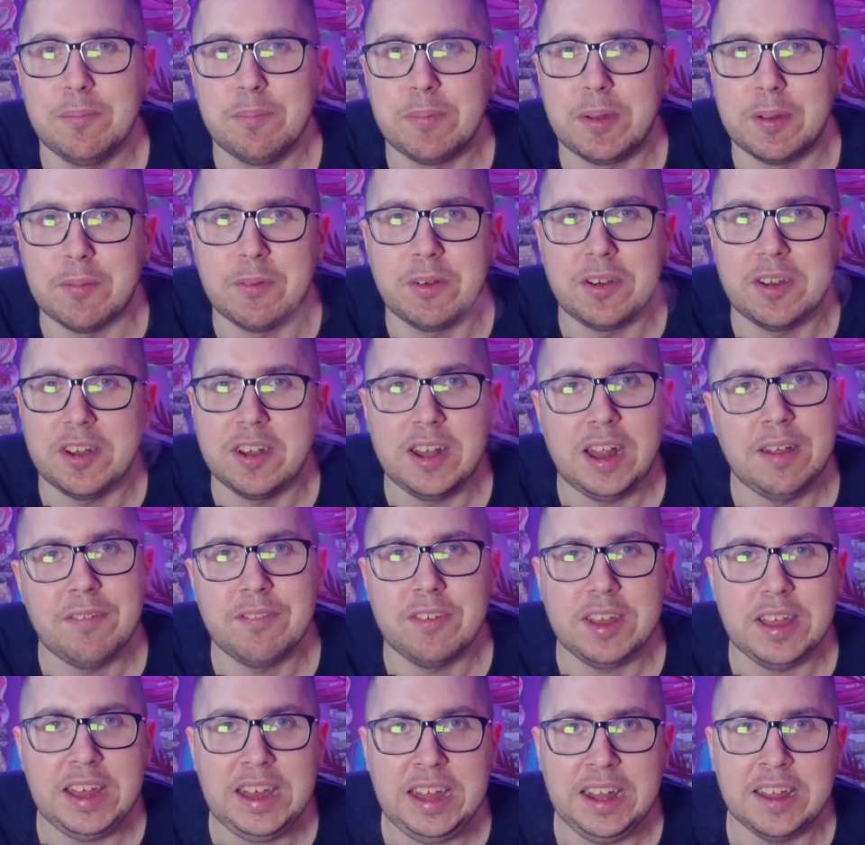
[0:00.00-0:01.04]
But we're going to have
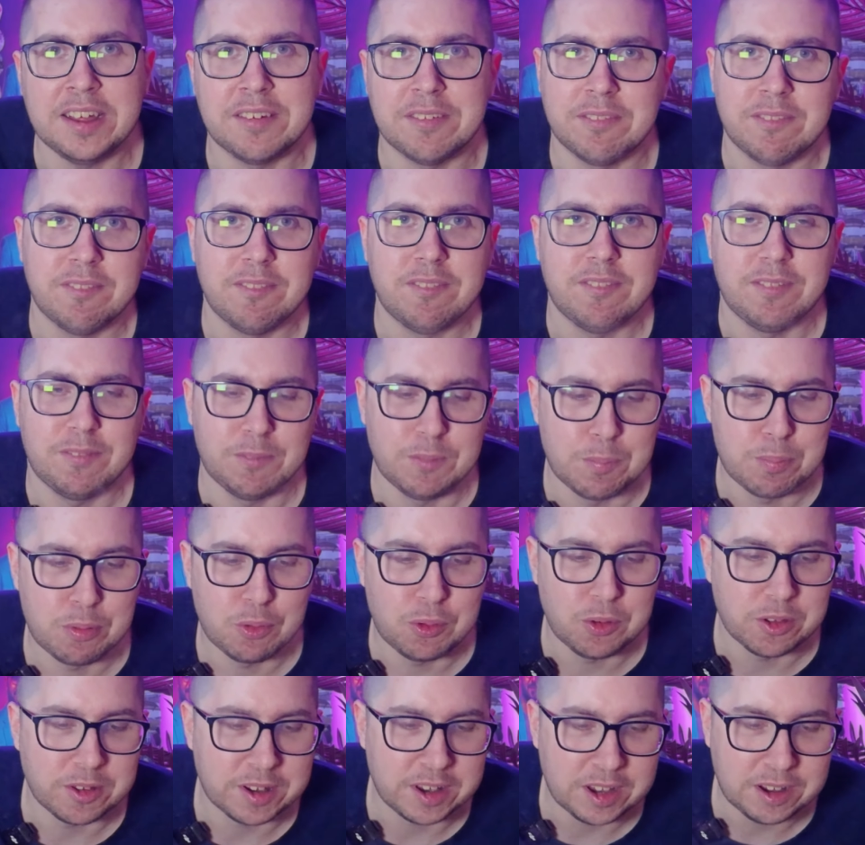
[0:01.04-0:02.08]
to eat it. We've
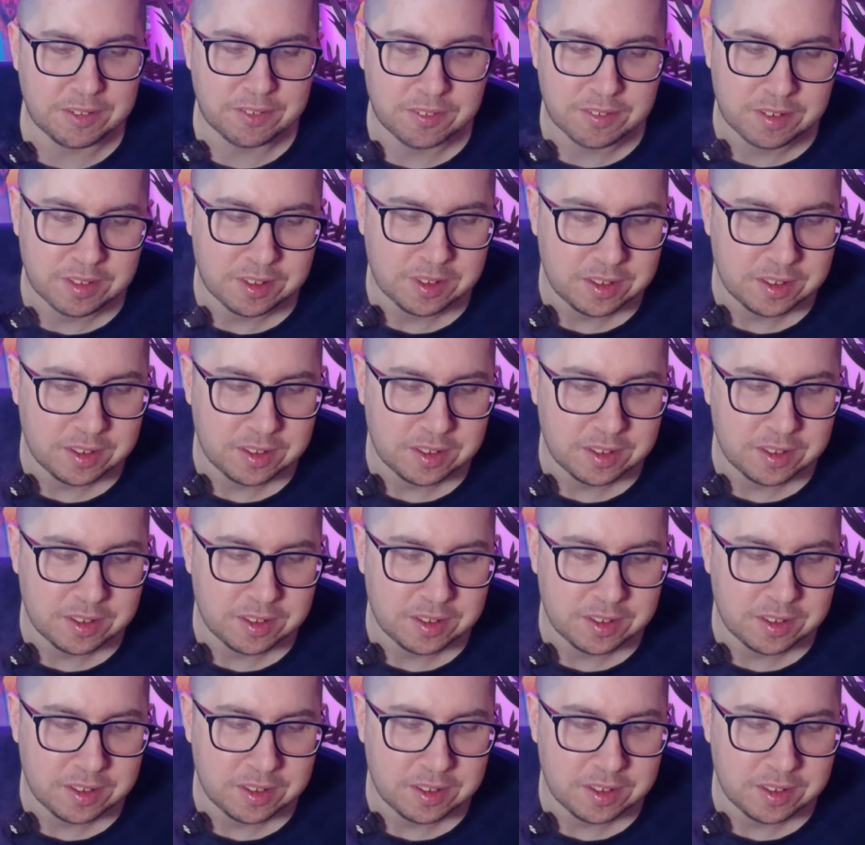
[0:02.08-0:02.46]
brought it now.